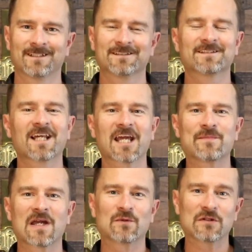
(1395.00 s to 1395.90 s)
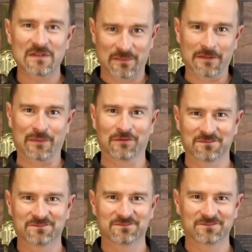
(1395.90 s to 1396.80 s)
Today, may we be people
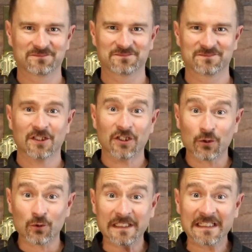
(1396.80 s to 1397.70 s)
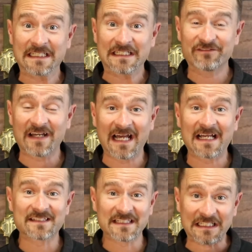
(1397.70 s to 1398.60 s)
who live
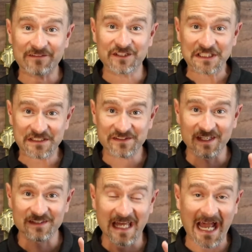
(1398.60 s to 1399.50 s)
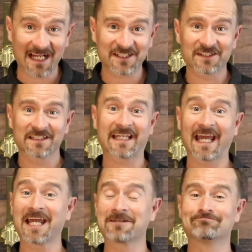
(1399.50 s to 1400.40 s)
as if Jesus actually
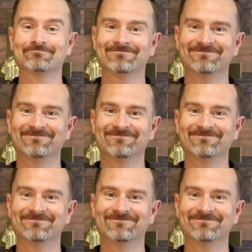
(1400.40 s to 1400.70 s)
came.